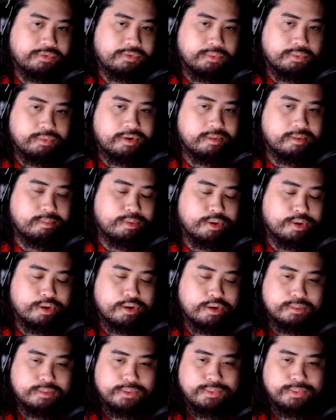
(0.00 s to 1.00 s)
want to bring it
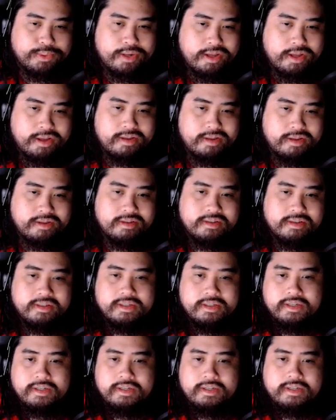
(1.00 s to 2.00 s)
up to an A.
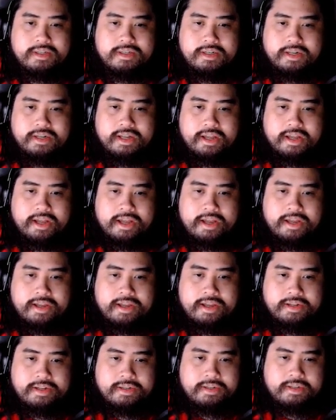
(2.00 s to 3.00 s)

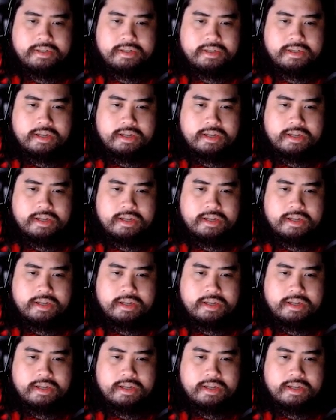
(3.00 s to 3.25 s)
And I